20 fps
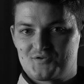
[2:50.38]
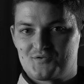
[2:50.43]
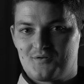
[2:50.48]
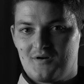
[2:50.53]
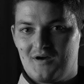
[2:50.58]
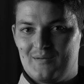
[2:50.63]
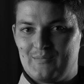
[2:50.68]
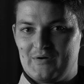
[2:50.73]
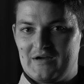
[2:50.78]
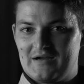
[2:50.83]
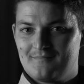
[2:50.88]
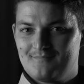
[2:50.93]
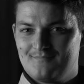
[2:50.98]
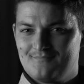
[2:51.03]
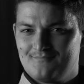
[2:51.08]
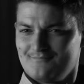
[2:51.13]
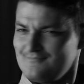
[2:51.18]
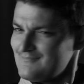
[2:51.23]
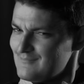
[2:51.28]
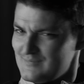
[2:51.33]
trauma.
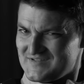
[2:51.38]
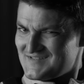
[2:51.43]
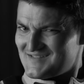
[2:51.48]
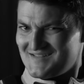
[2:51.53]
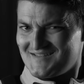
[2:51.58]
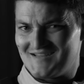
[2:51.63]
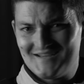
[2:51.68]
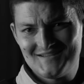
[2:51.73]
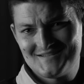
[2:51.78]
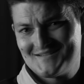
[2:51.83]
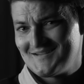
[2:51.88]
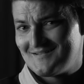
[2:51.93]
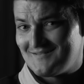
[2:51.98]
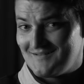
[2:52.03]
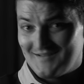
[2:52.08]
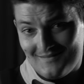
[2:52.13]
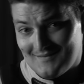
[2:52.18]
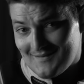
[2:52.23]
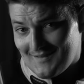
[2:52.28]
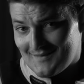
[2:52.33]
But
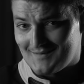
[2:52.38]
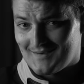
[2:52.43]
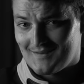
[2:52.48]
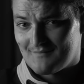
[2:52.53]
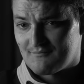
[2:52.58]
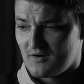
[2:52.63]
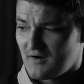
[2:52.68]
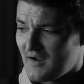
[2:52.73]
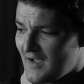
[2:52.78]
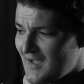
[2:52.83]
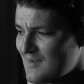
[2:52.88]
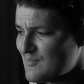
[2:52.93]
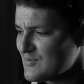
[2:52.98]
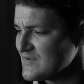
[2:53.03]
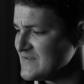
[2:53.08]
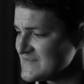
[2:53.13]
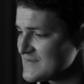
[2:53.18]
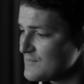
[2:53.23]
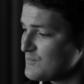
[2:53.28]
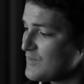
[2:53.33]
statistically, that never
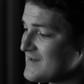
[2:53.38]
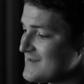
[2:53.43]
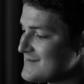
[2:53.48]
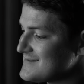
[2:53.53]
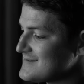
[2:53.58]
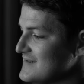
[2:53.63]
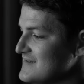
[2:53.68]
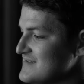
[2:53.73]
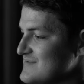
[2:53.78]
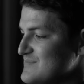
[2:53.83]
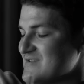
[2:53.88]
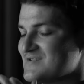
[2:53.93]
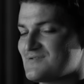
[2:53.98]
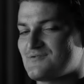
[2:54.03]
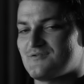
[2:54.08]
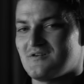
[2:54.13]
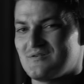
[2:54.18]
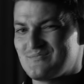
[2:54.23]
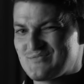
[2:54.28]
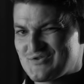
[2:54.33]
happens, and when it does,
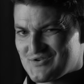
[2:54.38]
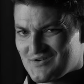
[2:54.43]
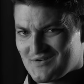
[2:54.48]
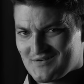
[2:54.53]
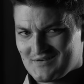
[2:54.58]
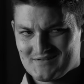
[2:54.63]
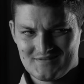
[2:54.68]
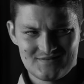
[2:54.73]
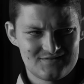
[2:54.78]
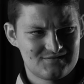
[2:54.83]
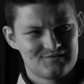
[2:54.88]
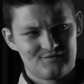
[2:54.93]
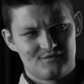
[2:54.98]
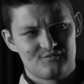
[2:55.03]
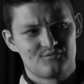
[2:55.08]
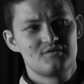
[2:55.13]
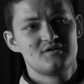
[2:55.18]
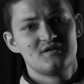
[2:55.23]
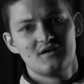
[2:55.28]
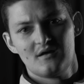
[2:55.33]
Mr. Armstrong has
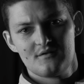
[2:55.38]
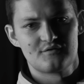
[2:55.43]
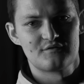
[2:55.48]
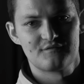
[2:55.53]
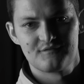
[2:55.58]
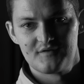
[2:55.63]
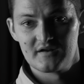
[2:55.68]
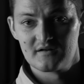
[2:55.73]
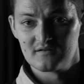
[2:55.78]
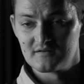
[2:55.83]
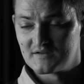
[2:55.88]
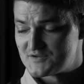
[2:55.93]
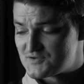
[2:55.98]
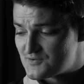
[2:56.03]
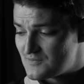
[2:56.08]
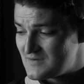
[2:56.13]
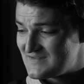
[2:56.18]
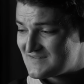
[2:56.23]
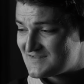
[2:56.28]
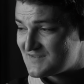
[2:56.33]
three other fatal
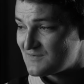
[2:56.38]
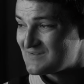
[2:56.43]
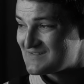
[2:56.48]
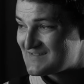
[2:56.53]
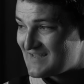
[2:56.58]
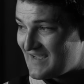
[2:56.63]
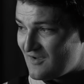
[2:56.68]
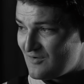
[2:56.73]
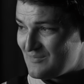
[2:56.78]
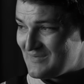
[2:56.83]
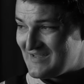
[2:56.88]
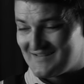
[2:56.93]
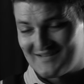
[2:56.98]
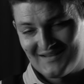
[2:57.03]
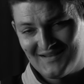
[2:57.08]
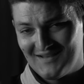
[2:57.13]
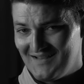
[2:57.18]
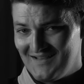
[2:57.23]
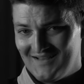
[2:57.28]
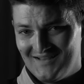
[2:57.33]
injuries, so his helmet
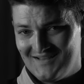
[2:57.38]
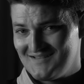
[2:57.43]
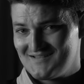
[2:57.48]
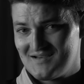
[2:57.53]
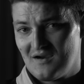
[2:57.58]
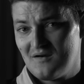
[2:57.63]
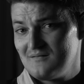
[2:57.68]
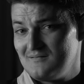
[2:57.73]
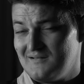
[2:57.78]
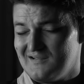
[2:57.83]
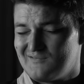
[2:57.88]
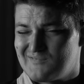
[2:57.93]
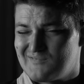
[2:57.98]
is hardly